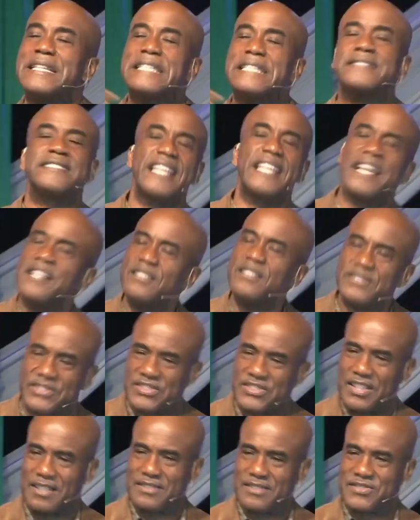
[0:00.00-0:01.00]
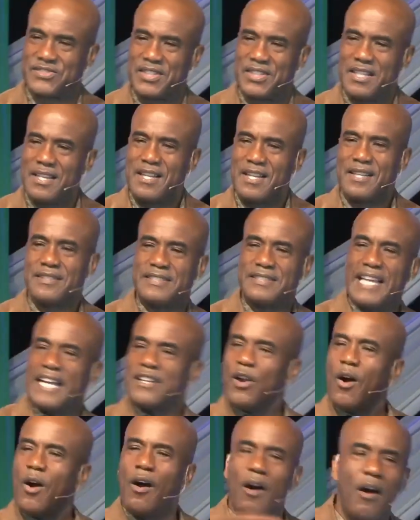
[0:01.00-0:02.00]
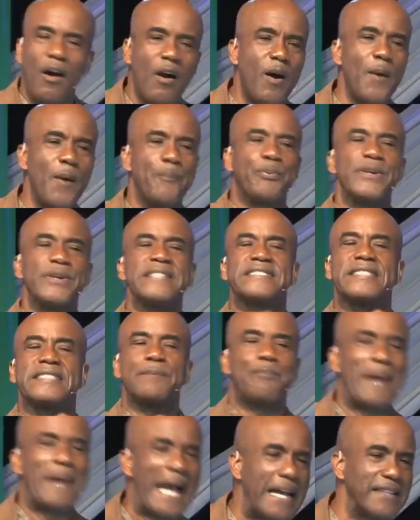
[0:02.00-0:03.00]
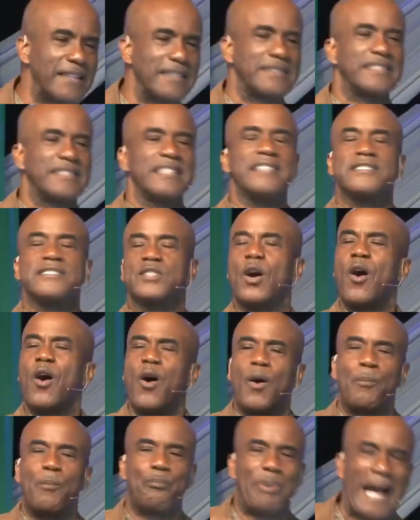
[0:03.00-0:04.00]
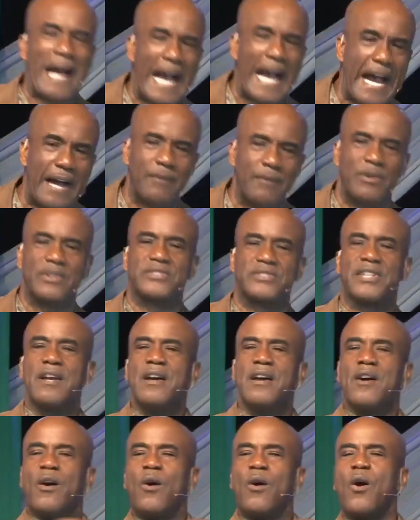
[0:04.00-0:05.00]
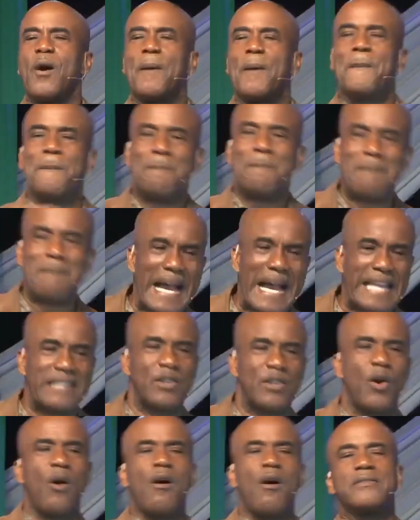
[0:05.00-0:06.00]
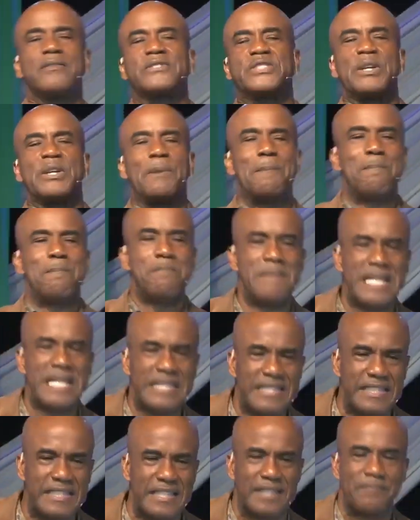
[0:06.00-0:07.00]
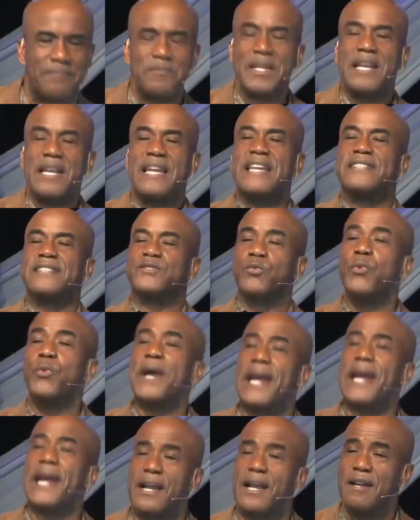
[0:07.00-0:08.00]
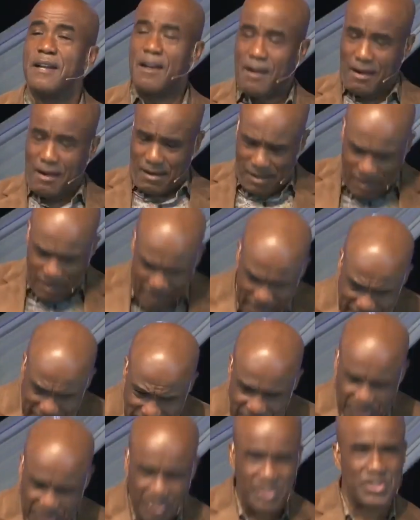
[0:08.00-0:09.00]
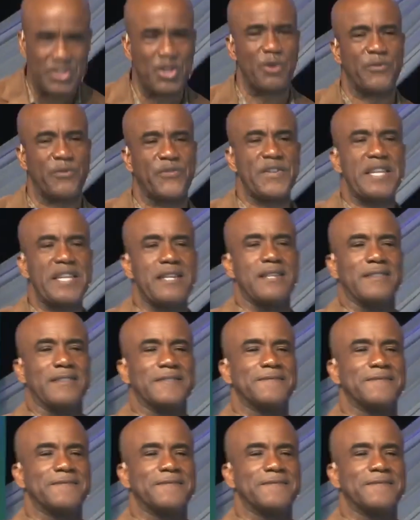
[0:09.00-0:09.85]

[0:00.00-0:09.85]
tells us that all principalities, all powers, all might, all dominion is where? Under your feet.